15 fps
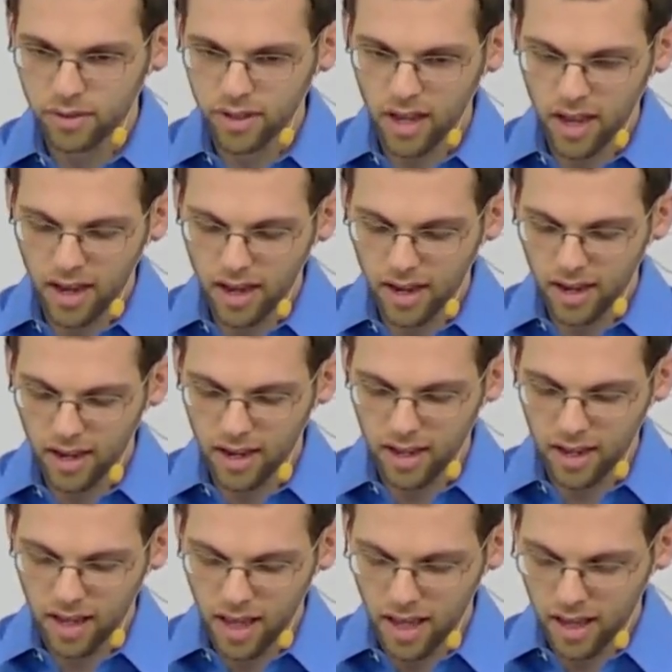Uh,
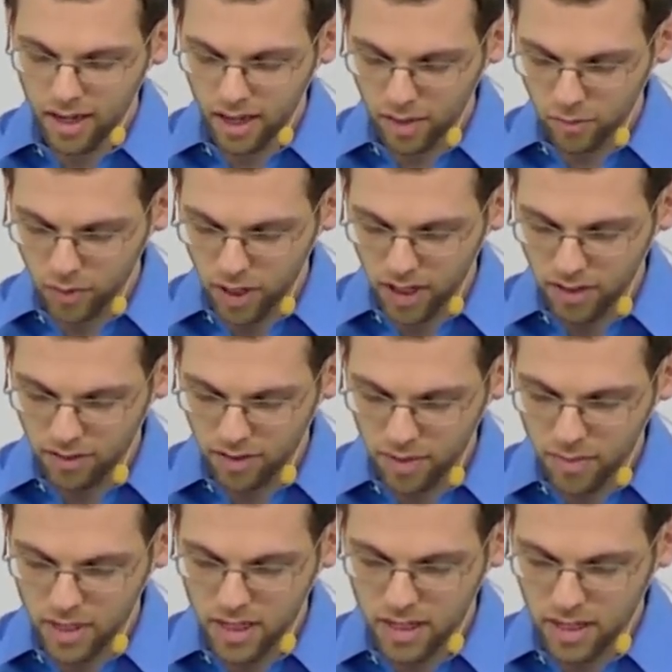and I'm reading
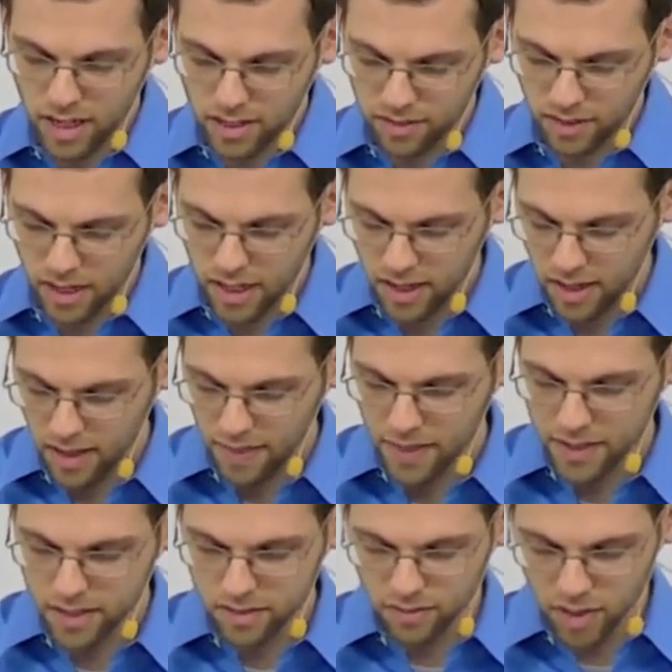from the ESV.
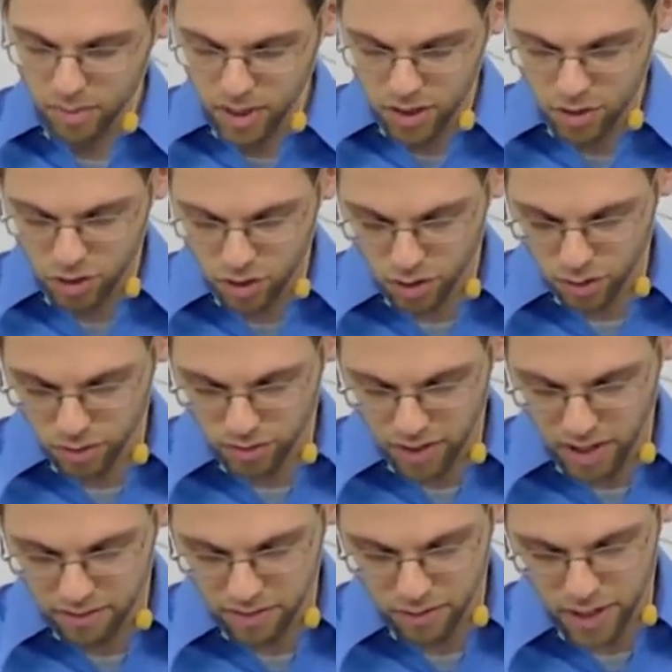This is Philippians 2,
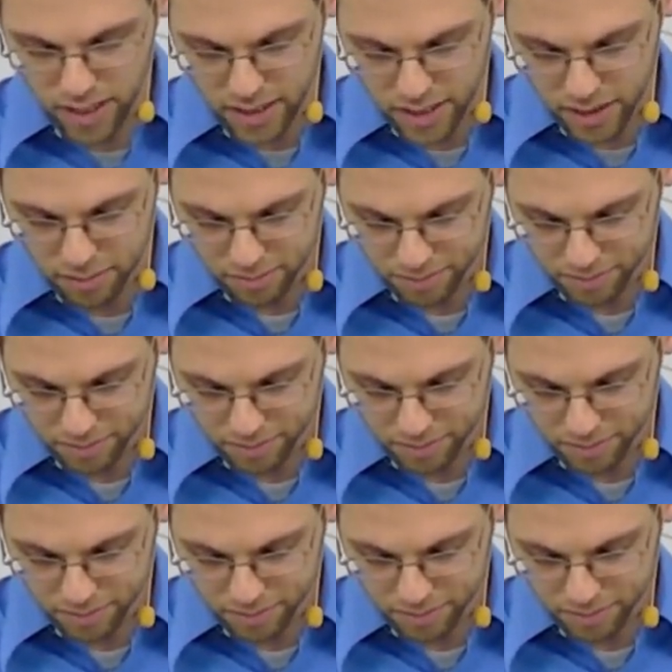5 through 18.